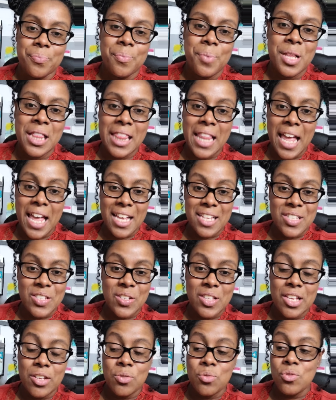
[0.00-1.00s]
Plan
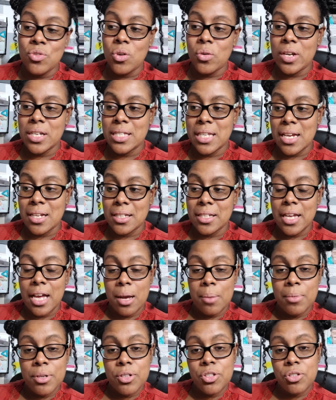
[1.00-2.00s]
so that you know exactly
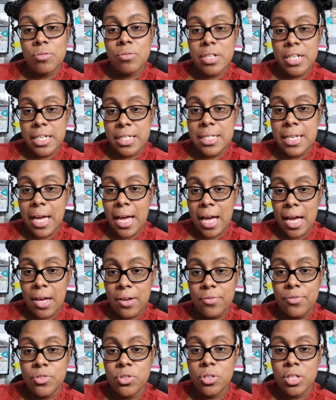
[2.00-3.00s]
how much you need to
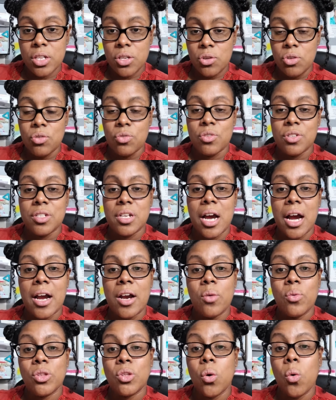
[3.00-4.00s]
have so that you can
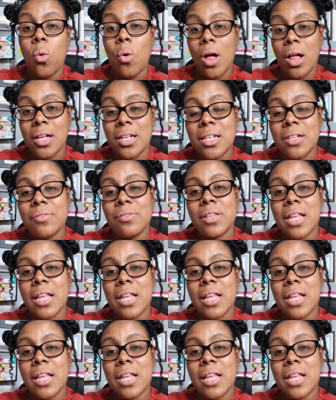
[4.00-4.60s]
retire with the quality of